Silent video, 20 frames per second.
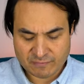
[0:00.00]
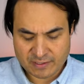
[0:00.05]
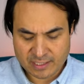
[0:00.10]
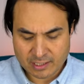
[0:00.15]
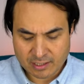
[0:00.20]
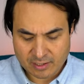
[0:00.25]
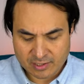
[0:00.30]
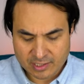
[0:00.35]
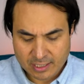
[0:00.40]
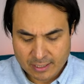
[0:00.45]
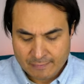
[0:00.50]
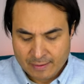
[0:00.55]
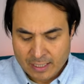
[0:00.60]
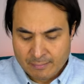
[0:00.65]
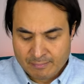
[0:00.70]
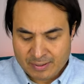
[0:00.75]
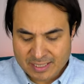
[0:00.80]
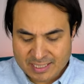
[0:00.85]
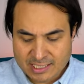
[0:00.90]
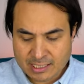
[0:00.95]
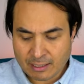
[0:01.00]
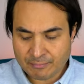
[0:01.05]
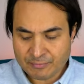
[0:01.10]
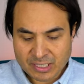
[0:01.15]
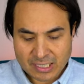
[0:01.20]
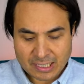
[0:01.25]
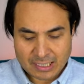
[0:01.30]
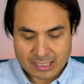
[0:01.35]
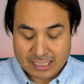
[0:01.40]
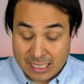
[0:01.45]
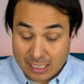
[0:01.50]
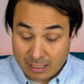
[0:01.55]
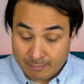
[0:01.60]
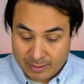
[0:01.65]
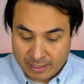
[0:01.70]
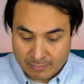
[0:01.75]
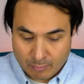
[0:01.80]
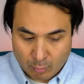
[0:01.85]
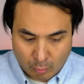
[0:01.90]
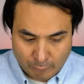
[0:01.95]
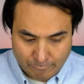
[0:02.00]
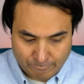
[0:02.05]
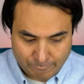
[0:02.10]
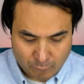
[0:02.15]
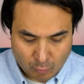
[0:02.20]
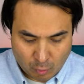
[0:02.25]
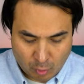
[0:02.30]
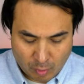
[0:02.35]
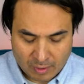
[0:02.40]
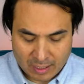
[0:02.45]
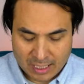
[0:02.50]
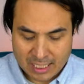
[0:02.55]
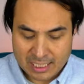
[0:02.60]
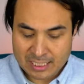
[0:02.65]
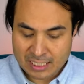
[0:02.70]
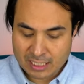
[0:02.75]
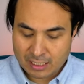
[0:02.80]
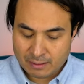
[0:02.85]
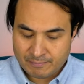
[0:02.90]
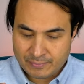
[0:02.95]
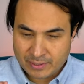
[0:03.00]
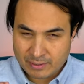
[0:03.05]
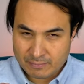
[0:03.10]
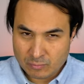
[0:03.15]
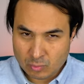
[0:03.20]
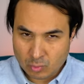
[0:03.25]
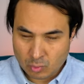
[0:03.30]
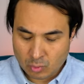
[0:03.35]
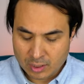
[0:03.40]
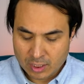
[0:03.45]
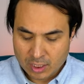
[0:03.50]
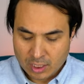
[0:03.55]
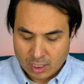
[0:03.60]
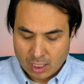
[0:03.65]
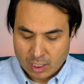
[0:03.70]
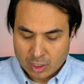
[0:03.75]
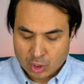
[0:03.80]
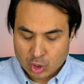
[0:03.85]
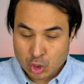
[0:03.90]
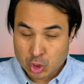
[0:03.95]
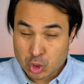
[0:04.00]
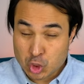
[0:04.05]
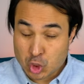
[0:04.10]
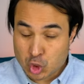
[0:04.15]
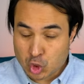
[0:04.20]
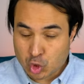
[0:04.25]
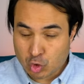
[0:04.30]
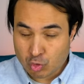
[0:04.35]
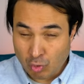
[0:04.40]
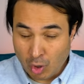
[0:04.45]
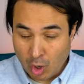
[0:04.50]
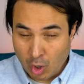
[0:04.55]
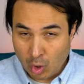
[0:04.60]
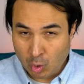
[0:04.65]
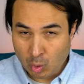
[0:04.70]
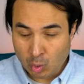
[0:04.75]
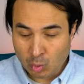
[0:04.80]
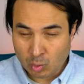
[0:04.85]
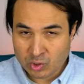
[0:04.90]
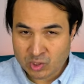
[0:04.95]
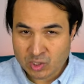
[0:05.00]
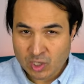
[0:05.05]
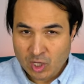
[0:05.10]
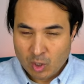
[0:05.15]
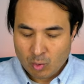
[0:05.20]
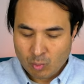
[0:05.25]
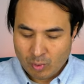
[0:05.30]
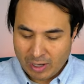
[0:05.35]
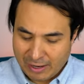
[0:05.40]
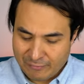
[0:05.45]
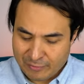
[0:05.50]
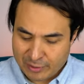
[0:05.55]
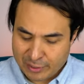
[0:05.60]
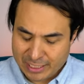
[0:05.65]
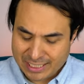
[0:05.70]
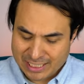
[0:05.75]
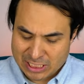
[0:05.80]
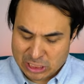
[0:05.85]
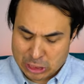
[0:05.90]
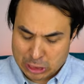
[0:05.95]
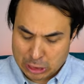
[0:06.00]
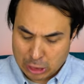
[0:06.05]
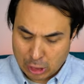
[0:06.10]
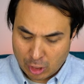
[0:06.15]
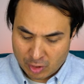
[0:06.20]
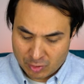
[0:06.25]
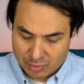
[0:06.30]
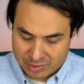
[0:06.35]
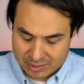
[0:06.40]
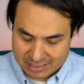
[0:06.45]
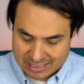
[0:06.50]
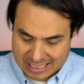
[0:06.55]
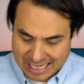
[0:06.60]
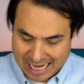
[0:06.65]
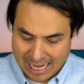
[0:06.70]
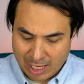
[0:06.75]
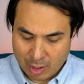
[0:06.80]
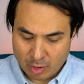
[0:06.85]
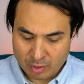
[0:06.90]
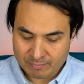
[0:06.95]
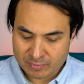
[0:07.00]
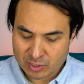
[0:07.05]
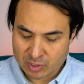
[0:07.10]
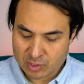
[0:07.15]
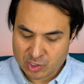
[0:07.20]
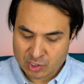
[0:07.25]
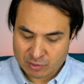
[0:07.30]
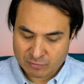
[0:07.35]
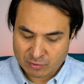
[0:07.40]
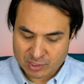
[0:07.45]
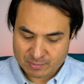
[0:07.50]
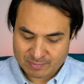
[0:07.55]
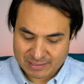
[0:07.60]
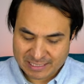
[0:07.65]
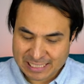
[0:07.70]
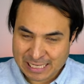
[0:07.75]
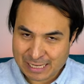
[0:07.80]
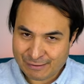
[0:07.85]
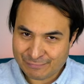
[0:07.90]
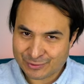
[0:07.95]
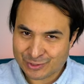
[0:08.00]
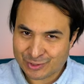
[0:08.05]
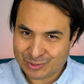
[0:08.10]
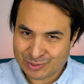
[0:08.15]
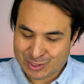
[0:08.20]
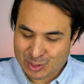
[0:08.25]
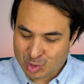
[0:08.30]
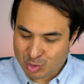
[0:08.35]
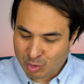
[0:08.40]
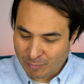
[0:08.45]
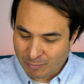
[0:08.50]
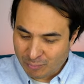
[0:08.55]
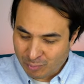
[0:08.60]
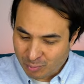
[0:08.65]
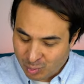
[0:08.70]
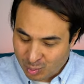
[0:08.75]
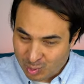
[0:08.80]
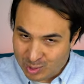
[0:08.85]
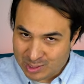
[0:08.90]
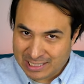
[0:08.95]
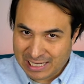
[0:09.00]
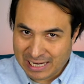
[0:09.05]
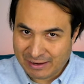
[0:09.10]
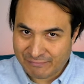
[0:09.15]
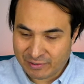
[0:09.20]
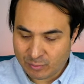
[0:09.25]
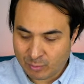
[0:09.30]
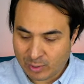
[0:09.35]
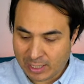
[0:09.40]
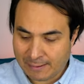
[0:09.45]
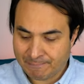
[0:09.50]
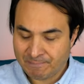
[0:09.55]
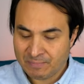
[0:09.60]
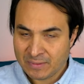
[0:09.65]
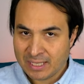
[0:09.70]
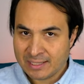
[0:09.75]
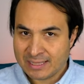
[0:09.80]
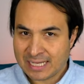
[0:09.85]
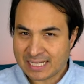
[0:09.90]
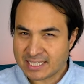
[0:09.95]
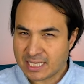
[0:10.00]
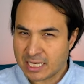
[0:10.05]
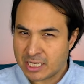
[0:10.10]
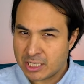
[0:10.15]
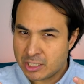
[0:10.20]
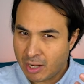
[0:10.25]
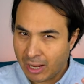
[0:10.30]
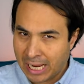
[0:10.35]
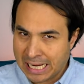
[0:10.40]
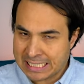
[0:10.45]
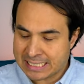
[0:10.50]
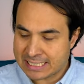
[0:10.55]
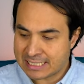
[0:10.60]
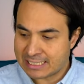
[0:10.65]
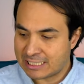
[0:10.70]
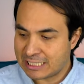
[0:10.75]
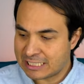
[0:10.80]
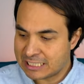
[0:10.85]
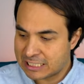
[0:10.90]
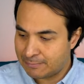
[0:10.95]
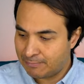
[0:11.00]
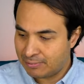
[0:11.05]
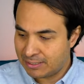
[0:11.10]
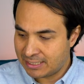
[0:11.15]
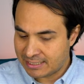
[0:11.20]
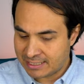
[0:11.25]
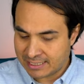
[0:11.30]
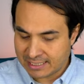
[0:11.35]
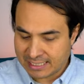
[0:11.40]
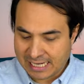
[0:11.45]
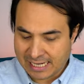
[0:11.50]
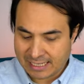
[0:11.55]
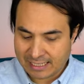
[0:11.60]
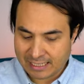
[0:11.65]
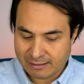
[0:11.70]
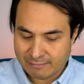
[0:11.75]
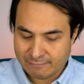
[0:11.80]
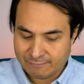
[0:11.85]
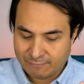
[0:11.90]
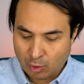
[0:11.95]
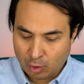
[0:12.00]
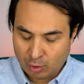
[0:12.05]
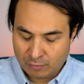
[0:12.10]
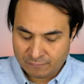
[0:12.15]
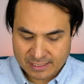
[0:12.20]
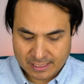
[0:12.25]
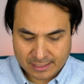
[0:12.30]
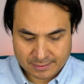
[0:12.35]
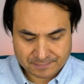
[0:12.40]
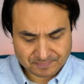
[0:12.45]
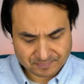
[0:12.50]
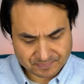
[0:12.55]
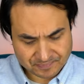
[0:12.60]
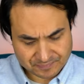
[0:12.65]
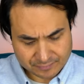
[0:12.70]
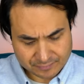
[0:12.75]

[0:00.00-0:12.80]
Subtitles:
videos, but something a little bit more formal, a little bit more controlled, where everything slows down because you've got to be careful not to drop water everywhere, that's a nice discipline to get involved in.